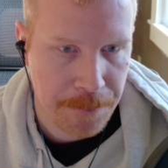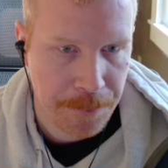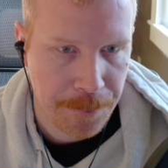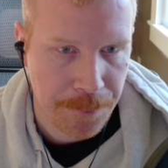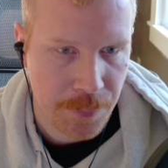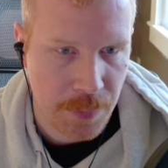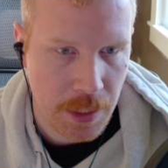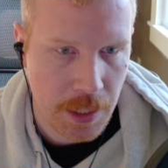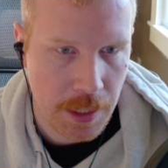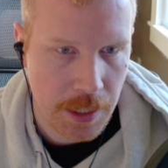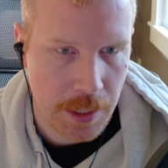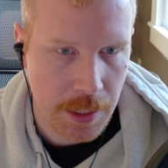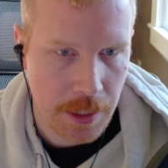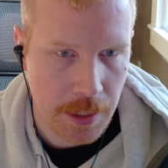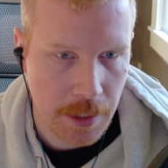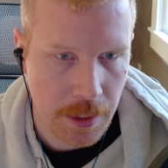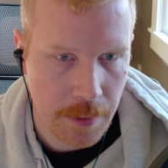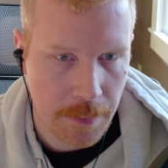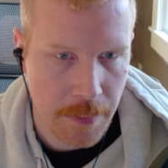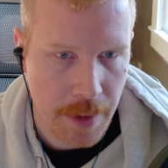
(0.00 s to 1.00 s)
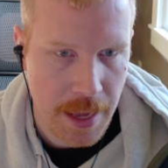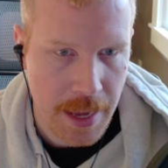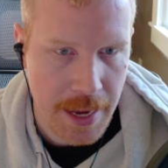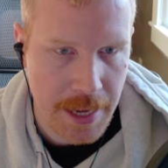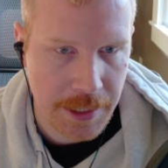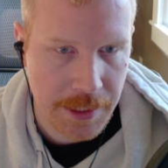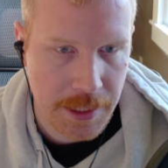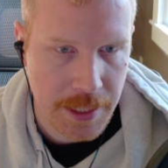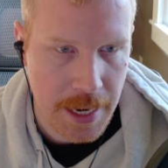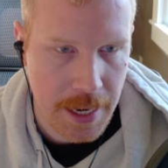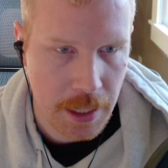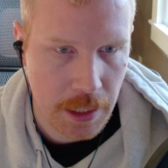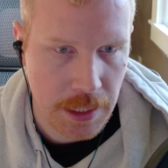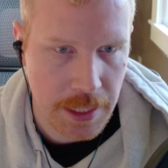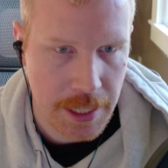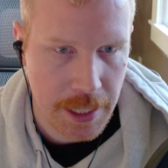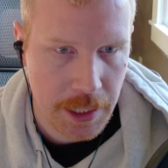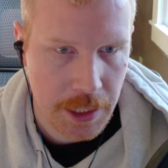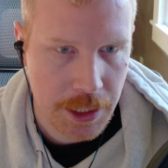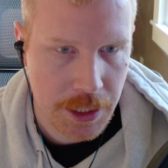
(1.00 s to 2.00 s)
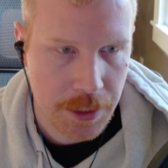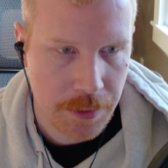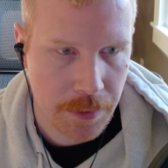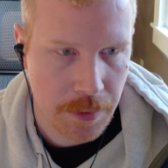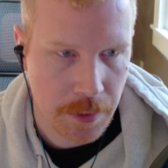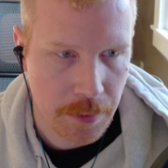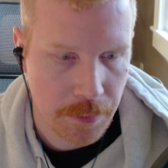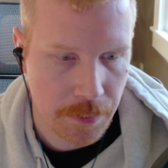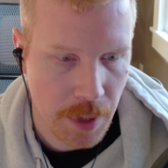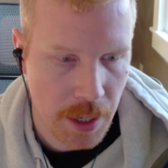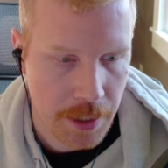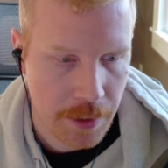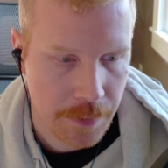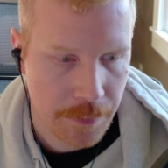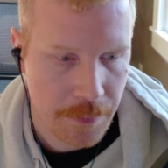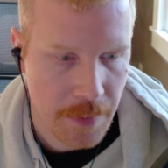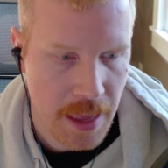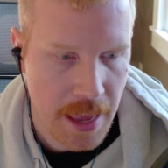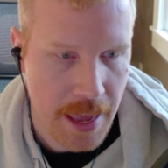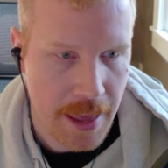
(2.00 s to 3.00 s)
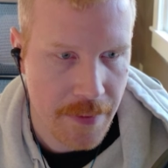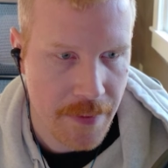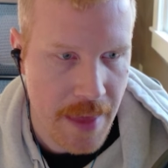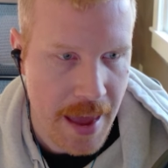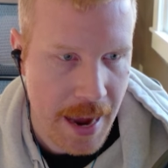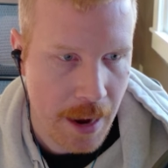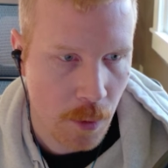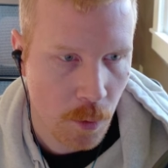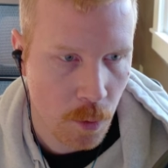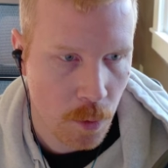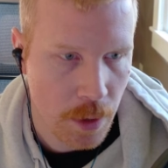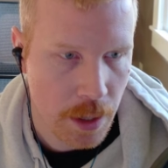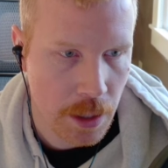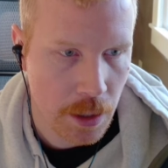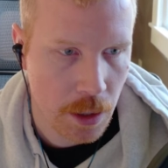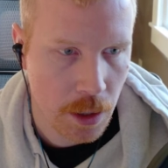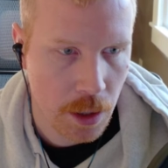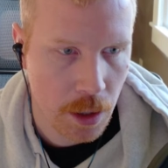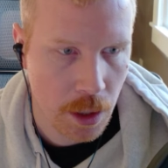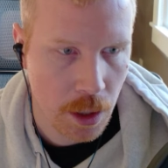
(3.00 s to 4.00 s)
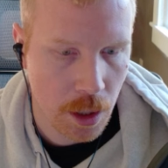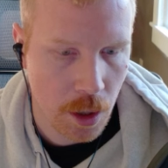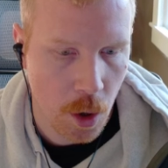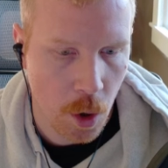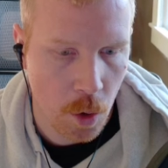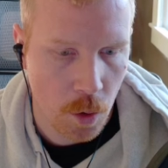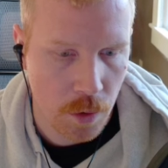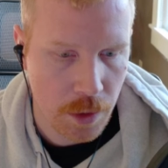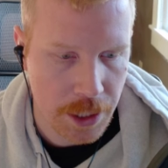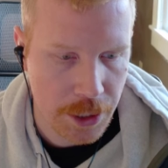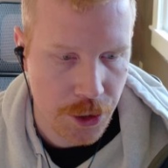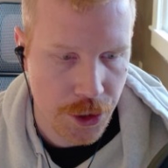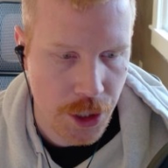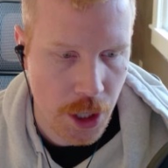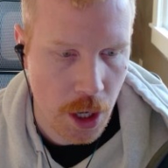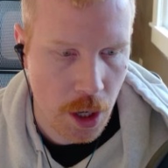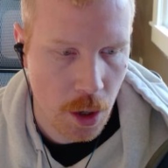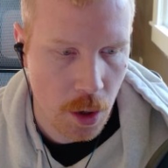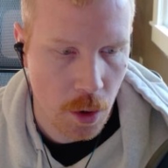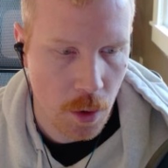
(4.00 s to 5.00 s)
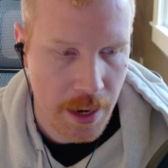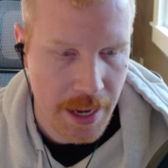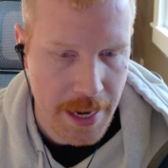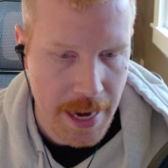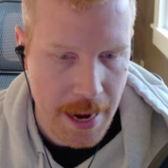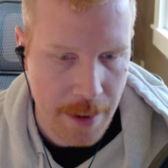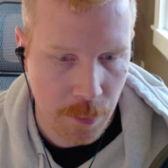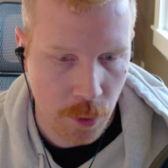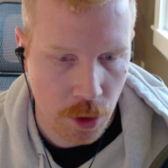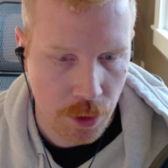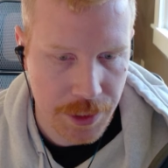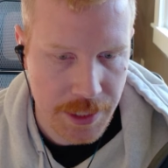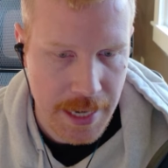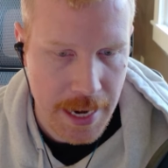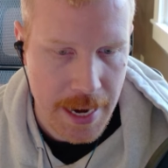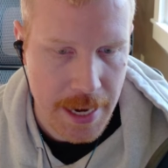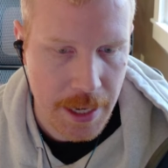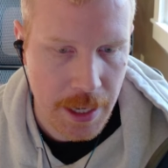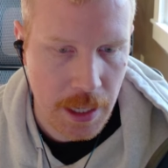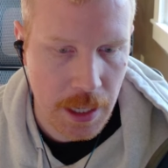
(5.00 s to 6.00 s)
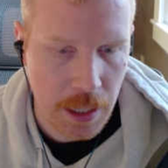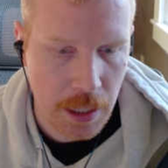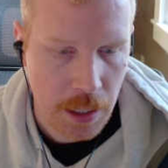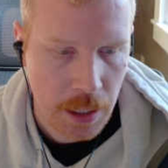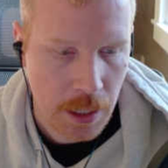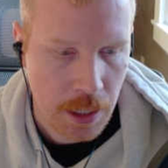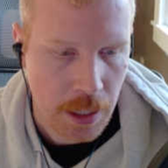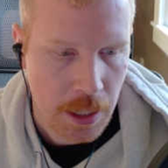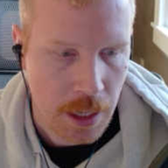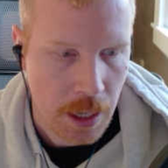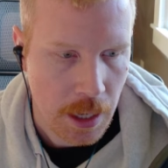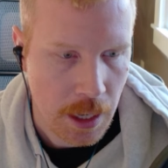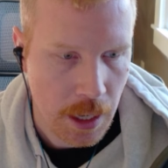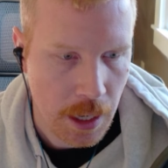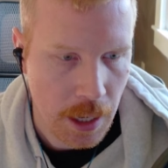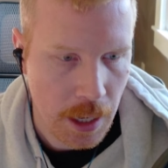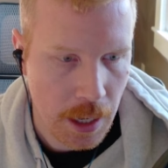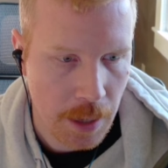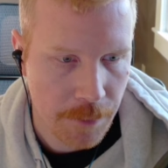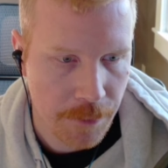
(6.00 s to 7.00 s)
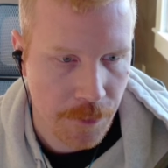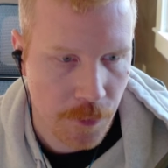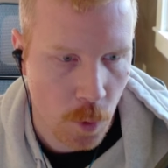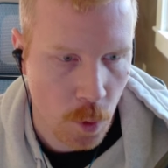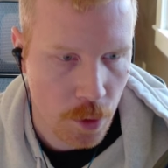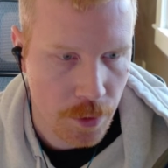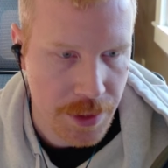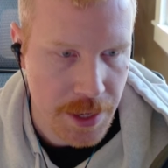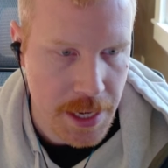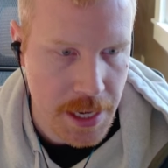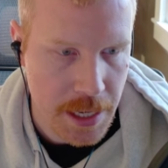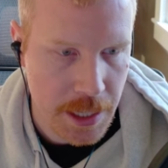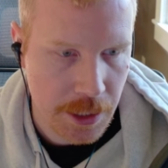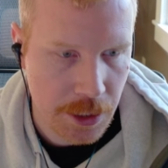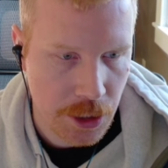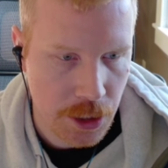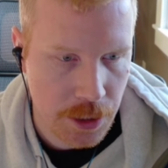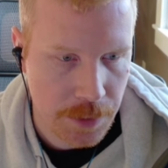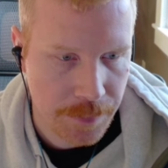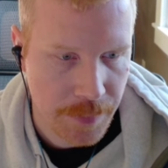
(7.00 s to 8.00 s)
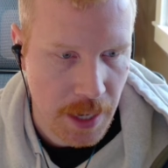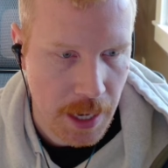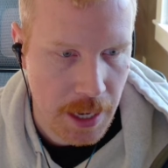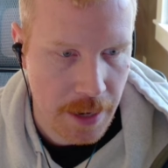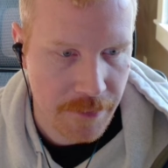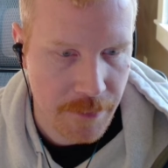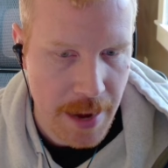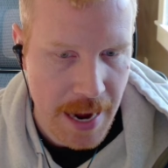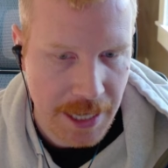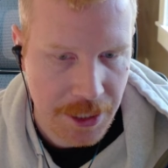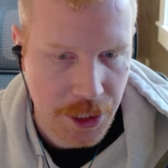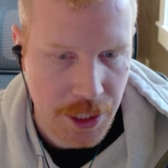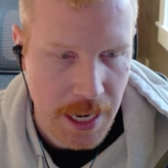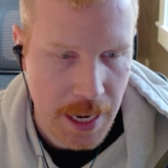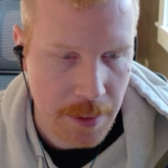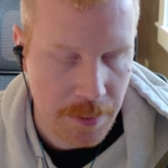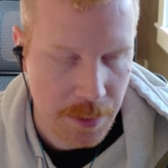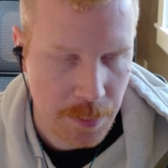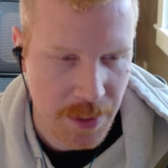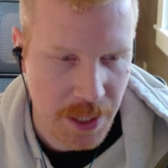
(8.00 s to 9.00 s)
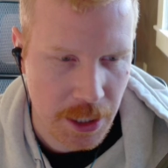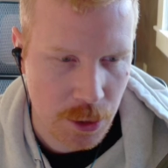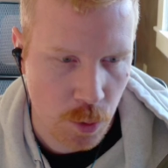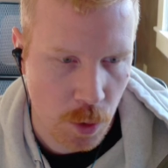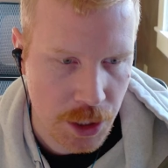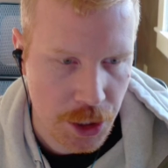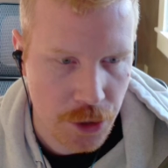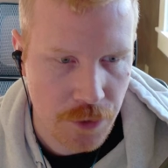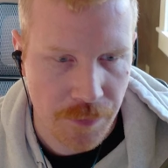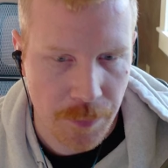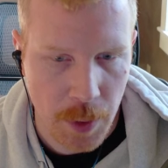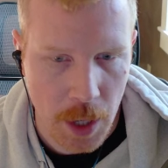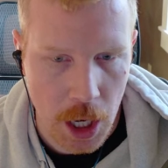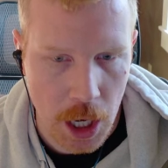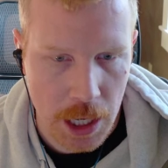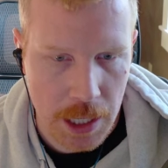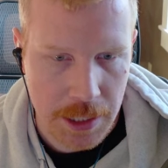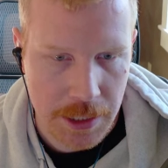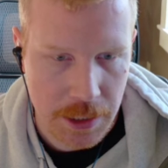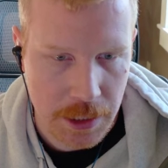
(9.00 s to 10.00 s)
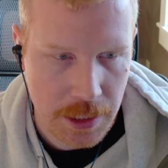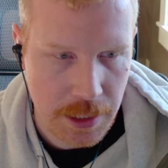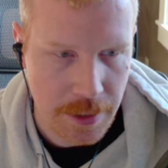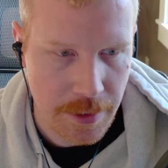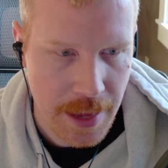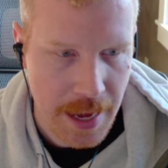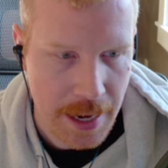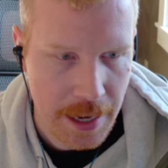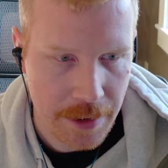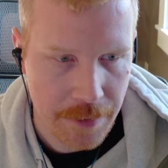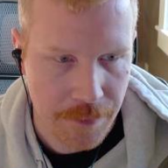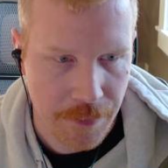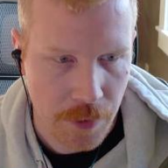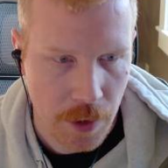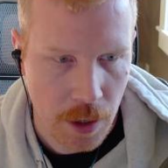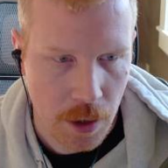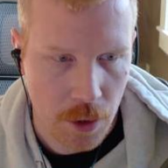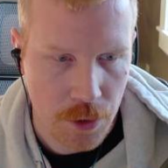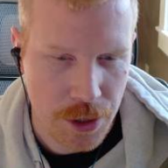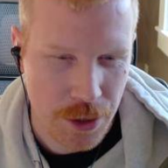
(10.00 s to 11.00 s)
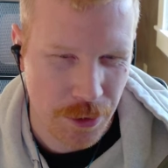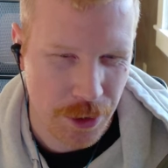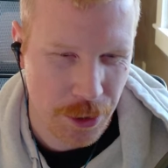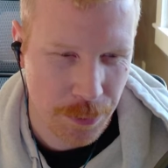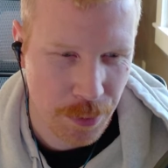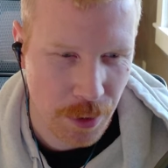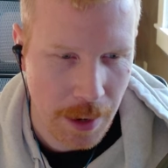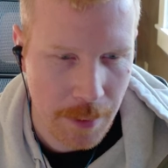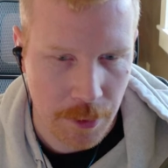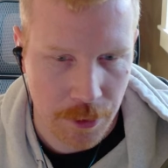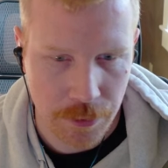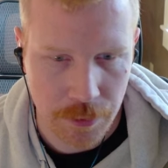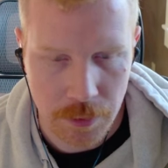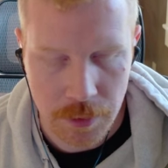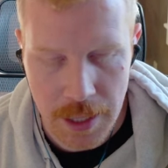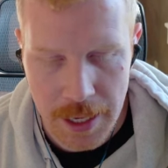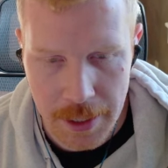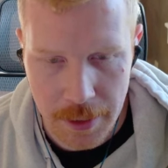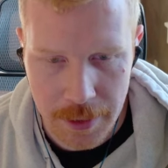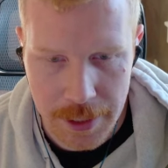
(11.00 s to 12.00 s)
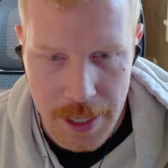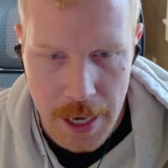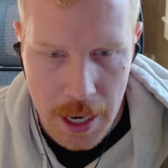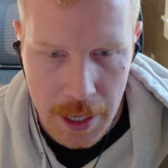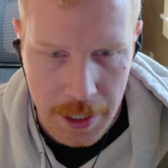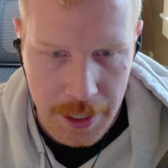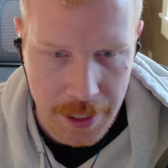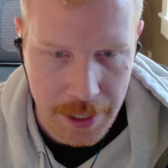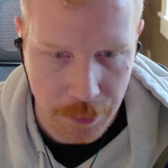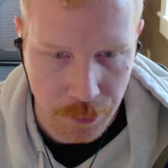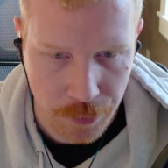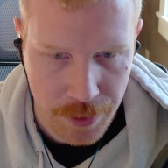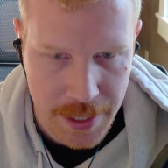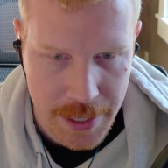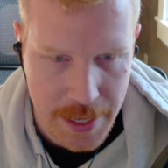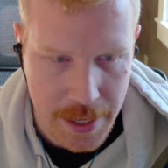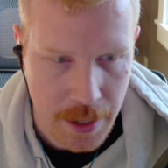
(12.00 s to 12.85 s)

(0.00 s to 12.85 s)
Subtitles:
ASIN Analytics button, and that will only show enabled data for these kind of match types, because once you've paused that info, you're probably likely not going to